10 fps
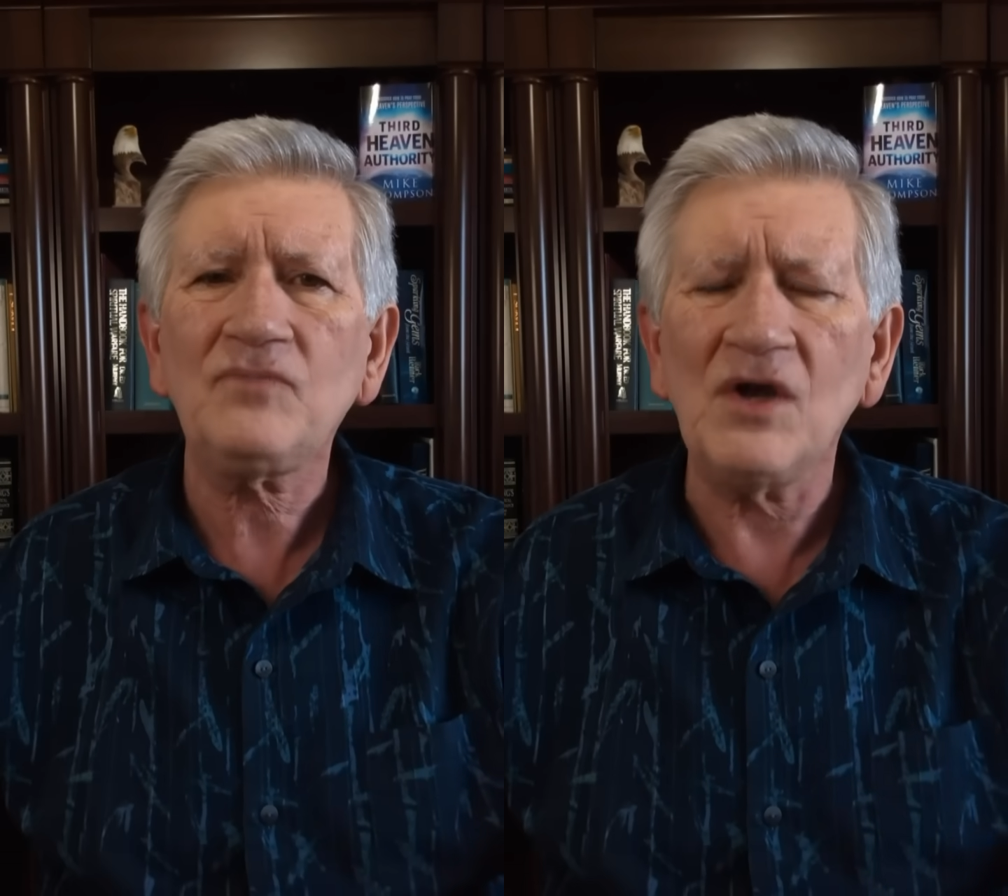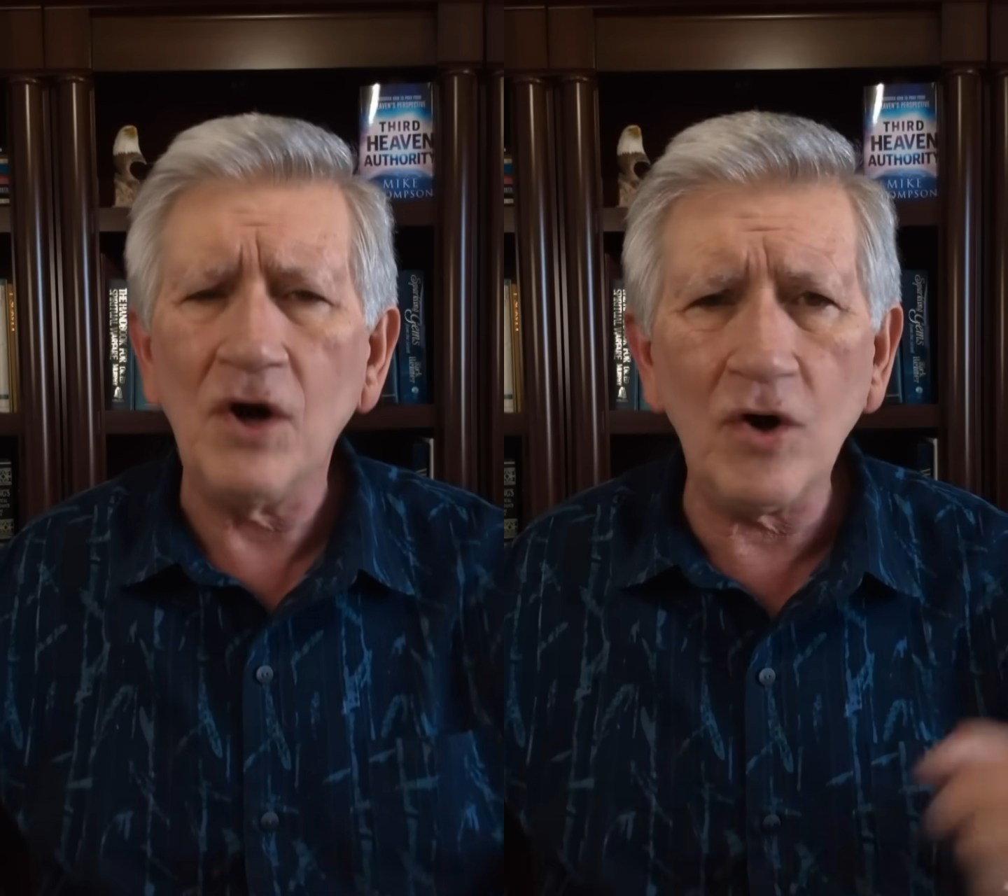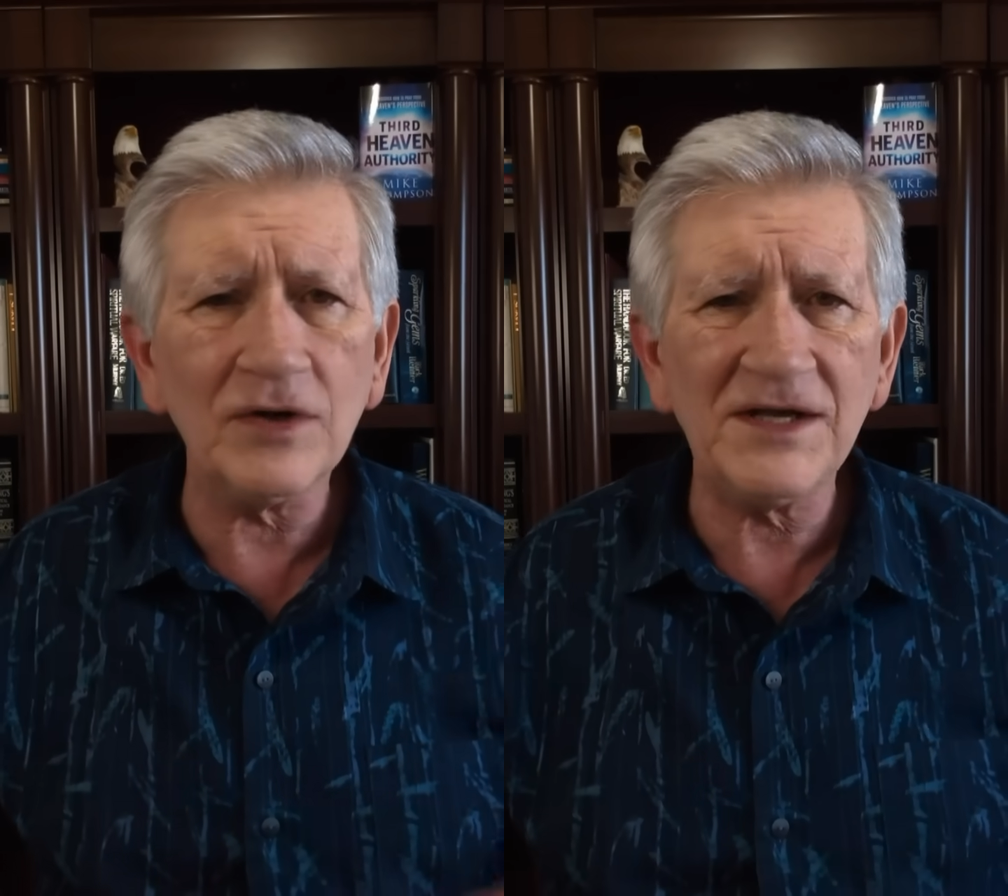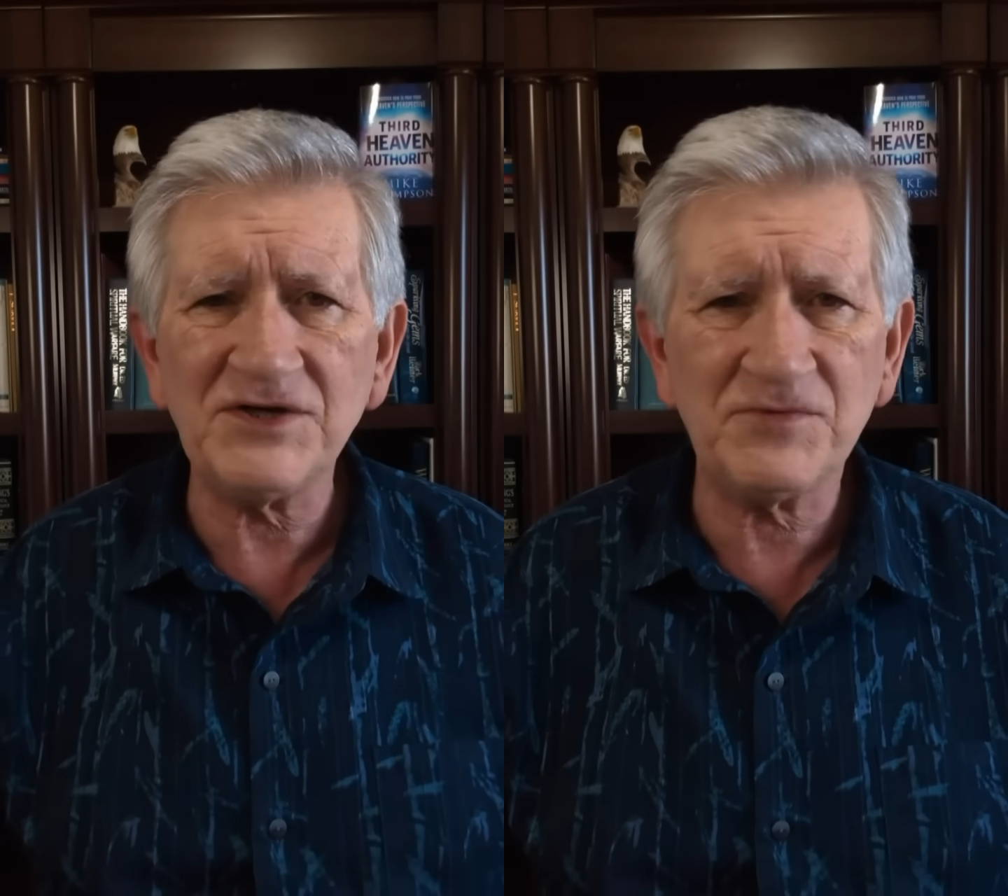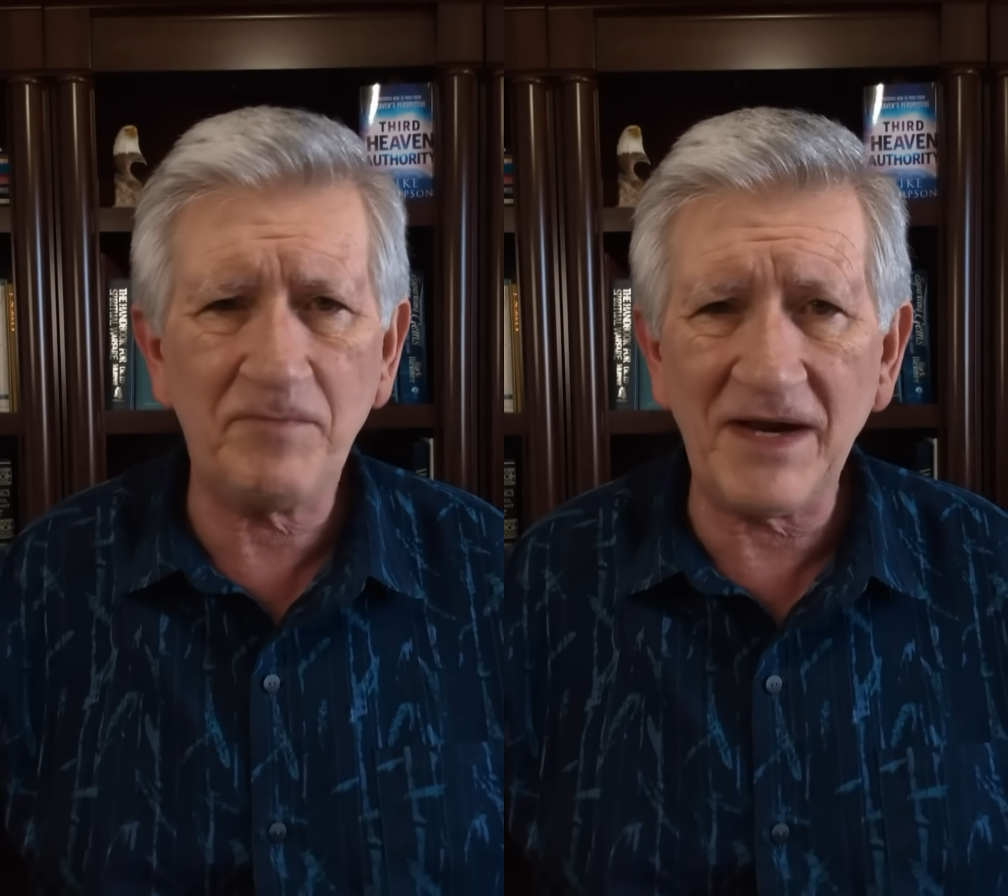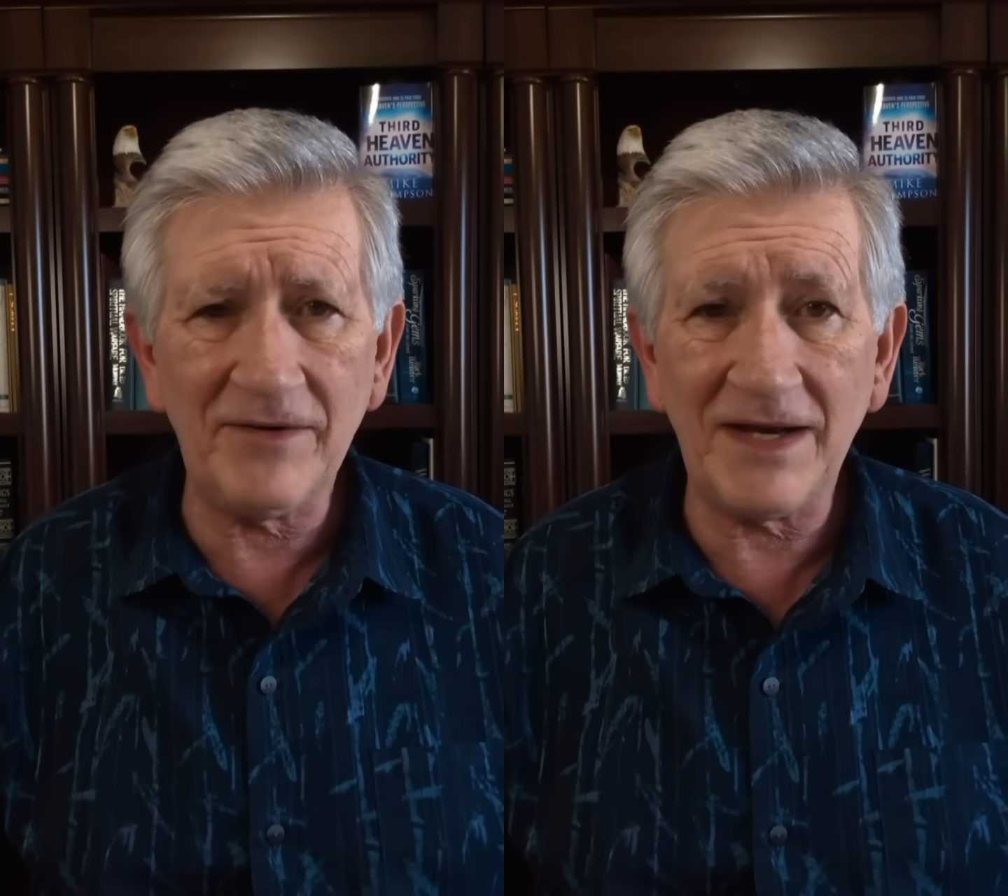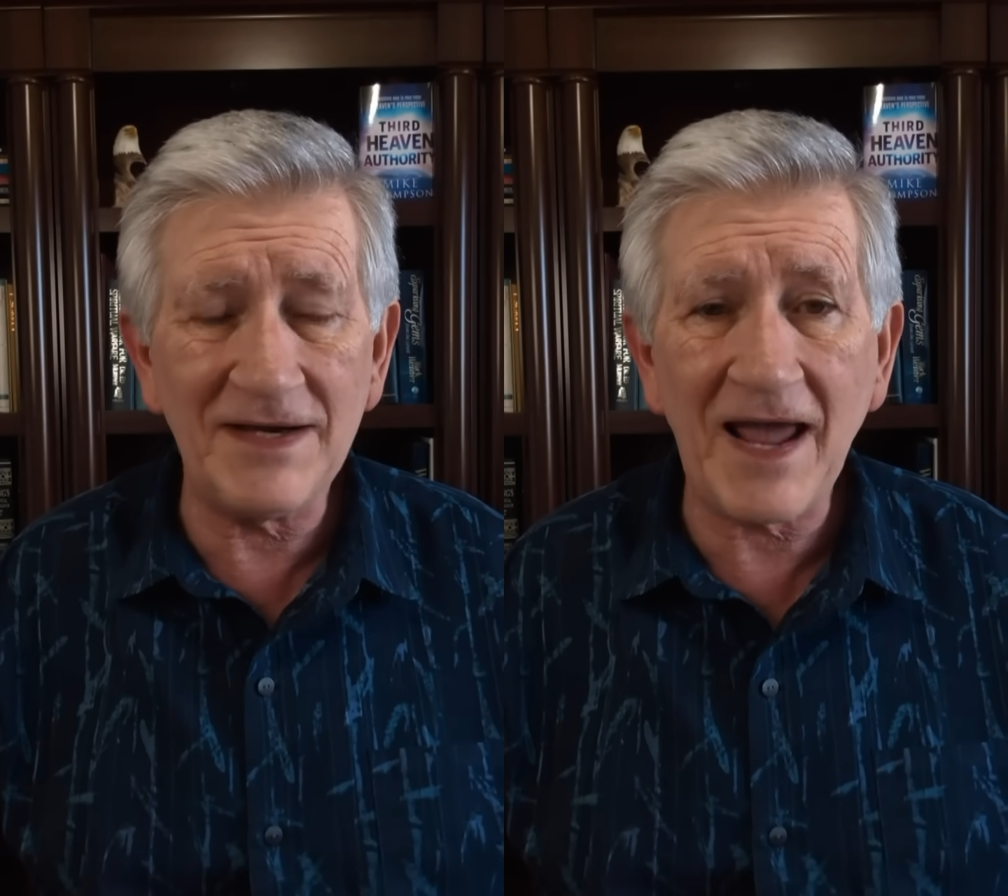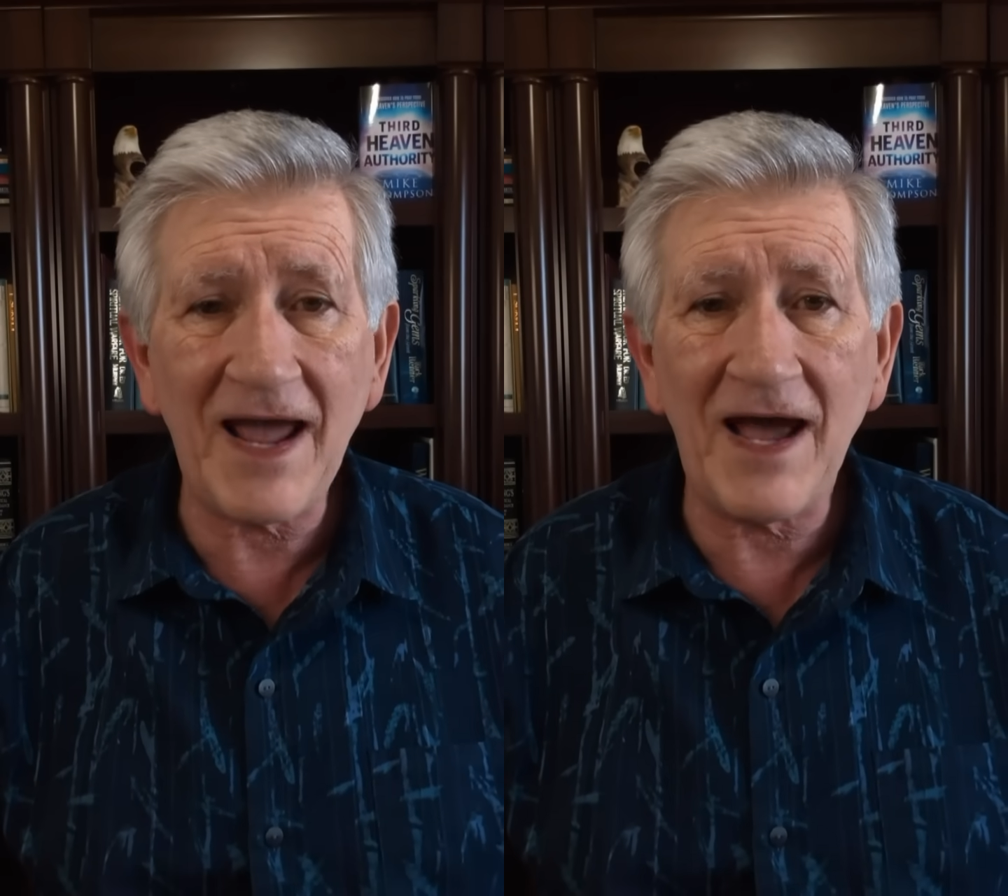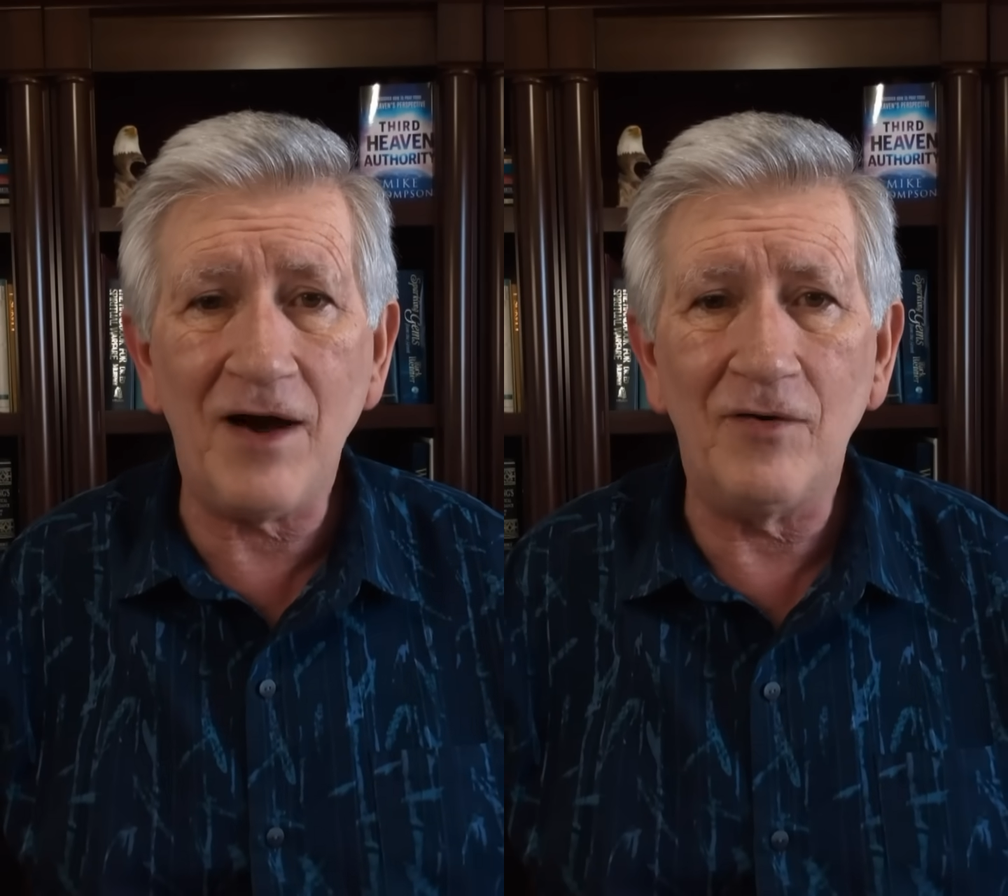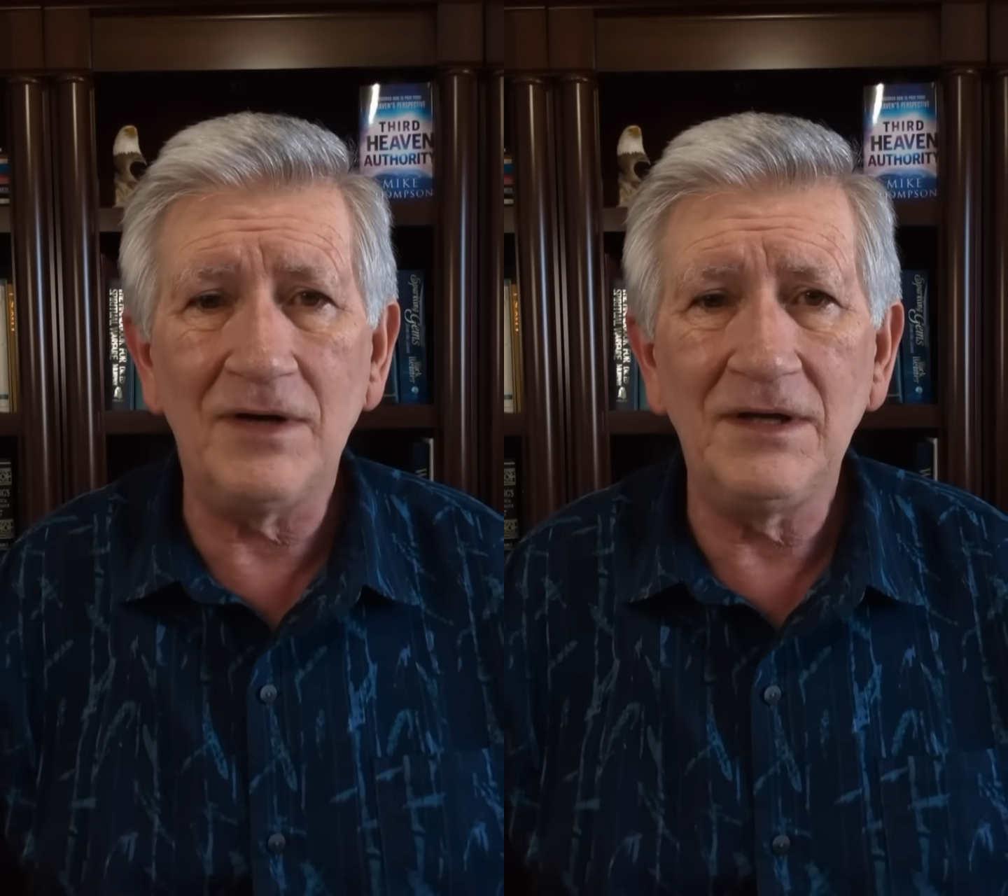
Holy Spirit, now,